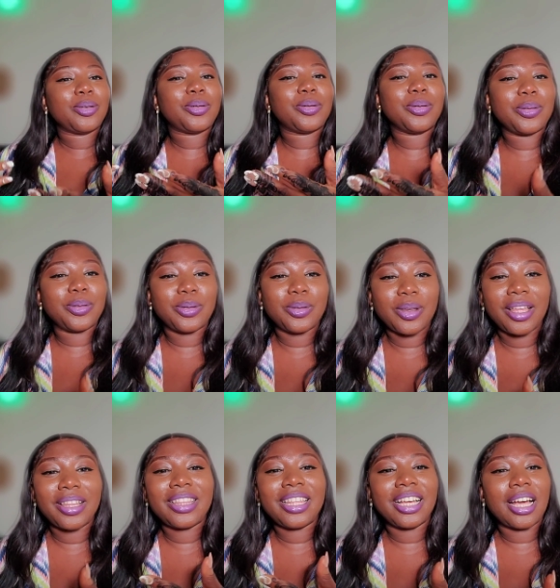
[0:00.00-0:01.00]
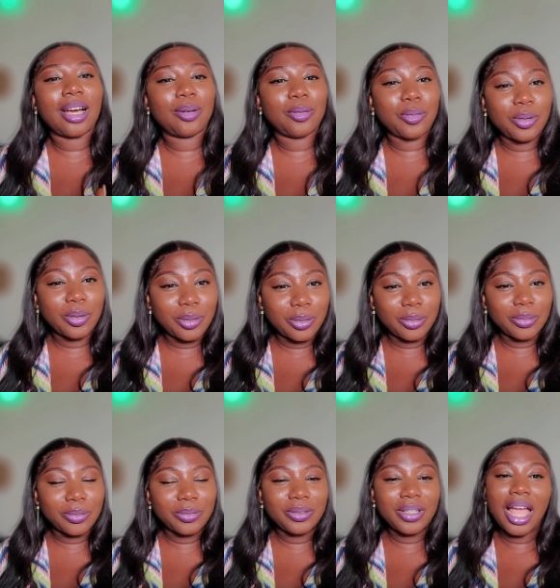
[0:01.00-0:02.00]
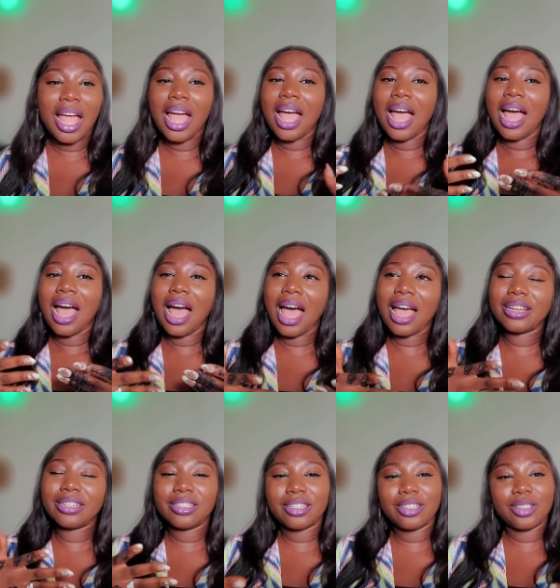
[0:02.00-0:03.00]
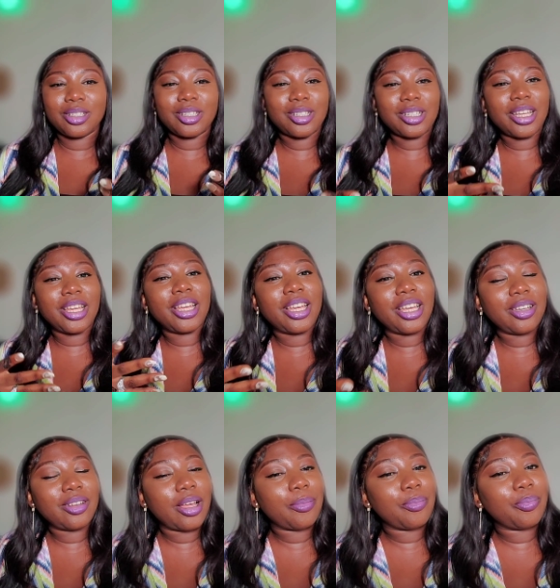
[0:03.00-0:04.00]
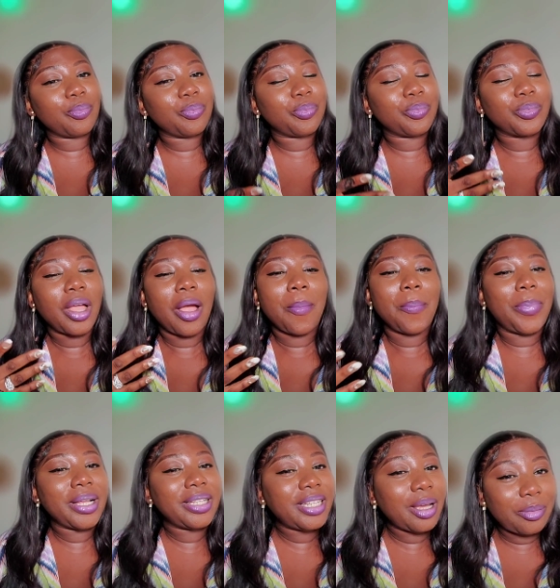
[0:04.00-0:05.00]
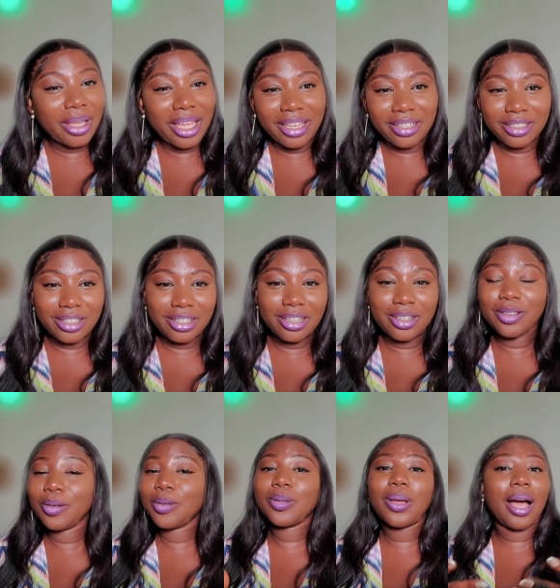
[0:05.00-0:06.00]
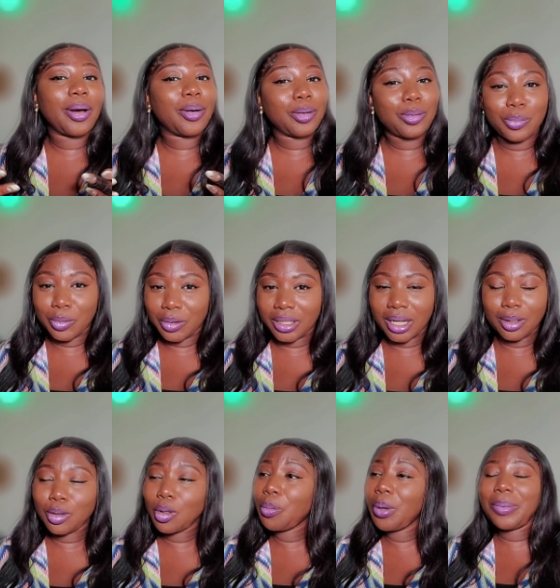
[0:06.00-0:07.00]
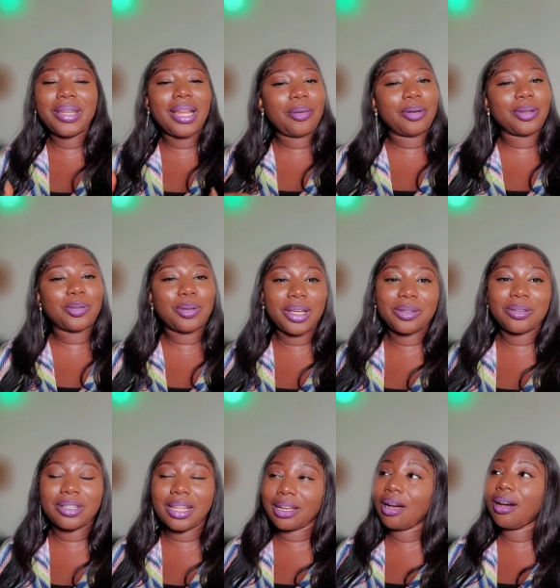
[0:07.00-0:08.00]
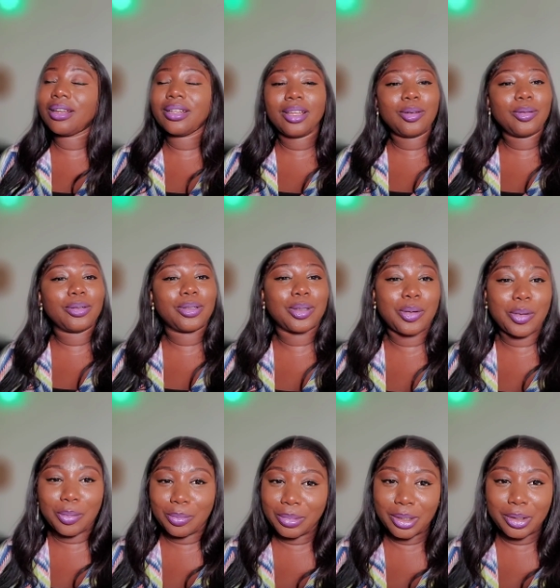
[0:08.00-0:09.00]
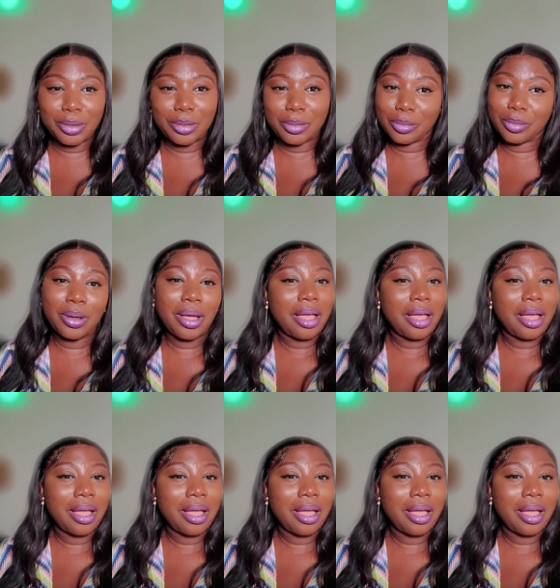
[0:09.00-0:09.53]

to Nneka Nwogu and a um, Banter with NJ is also our godmother. So maybe that was why she was like, oh, Nelo is coming, you know,